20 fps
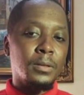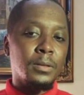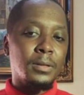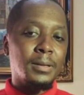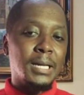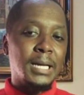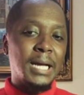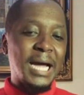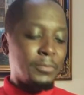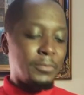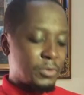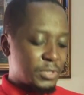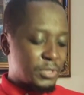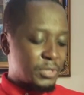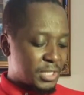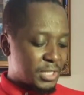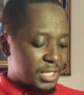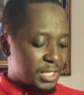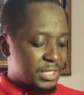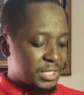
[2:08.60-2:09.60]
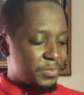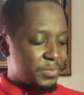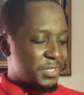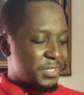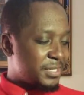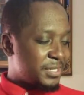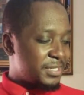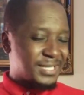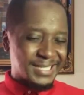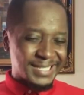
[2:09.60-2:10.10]
And most especially,
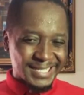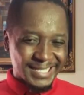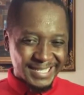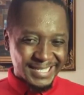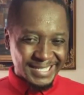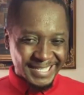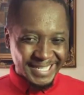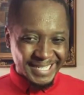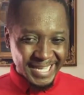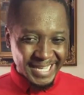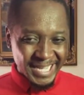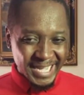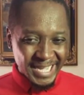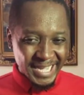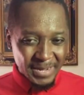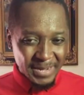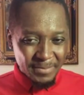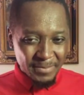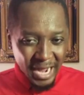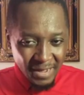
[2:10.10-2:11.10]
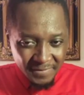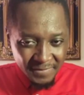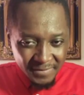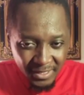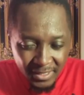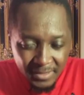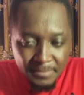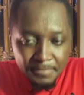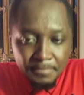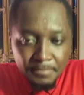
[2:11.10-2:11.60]
this came
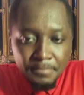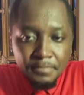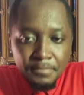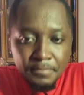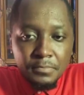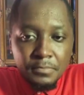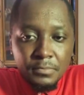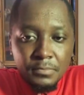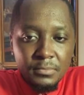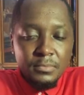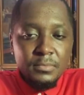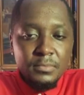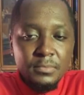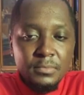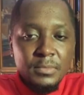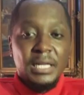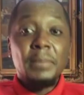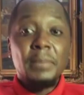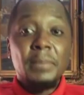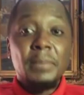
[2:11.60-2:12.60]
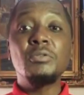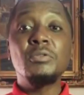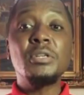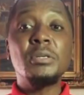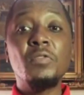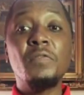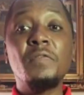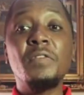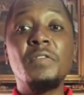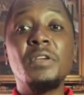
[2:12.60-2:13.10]
after the mountain
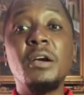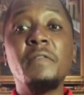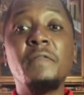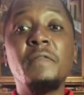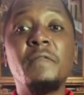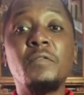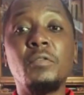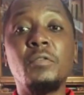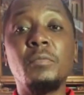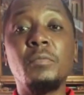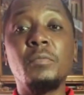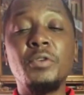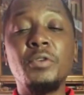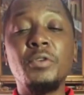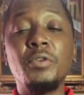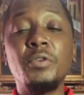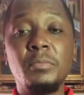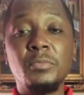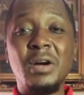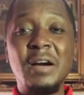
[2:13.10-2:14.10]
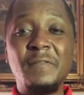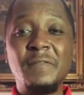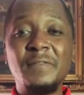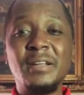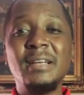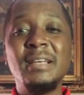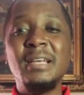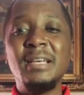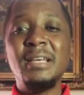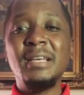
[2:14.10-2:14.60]
moving away from William Ruto after
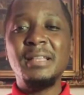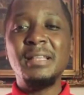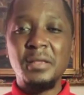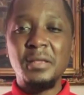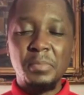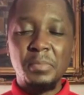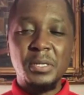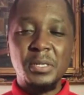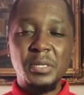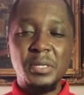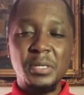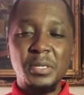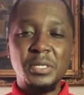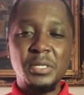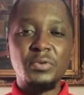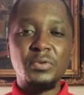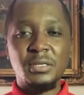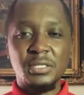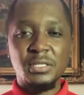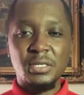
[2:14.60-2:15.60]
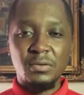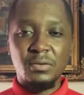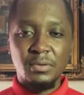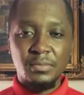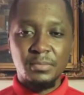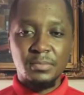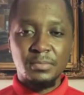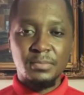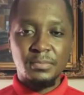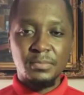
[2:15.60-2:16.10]
they impeached Rigathi
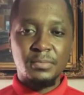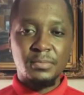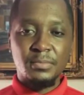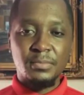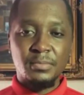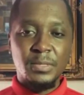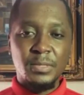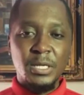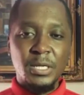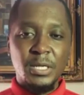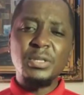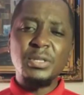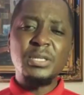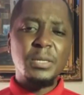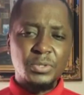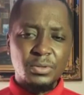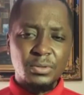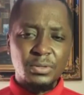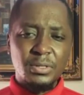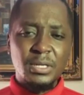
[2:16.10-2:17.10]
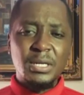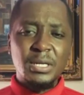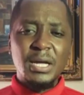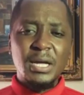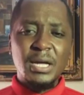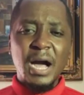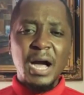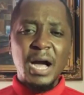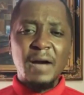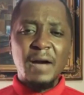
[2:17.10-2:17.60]
Gachagua. So in this episode,
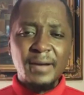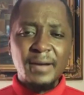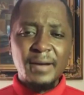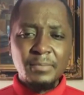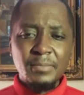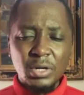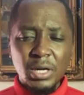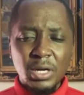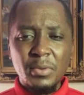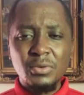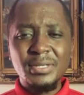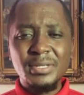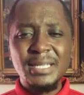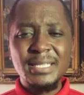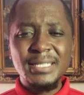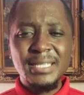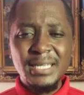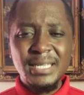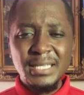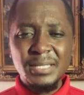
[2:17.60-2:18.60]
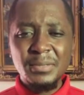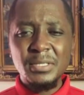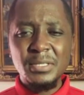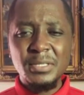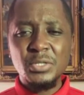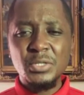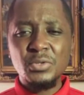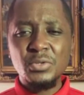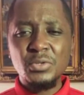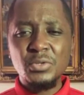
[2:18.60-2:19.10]
I've come to talk about the sentiments
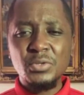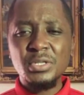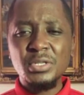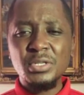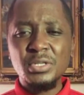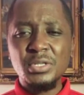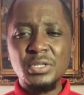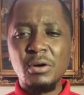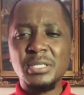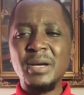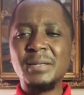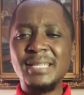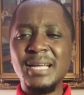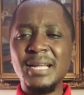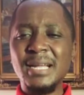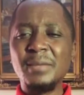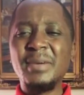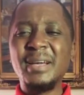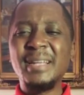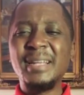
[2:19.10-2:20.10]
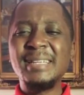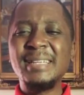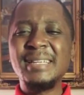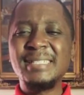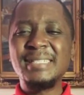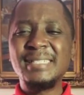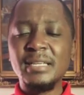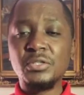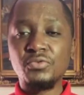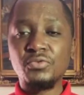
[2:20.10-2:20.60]
which are always been done by the
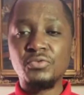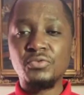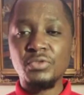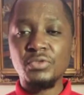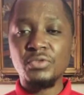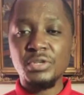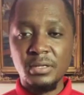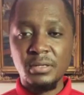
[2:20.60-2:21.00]
CS Treasury.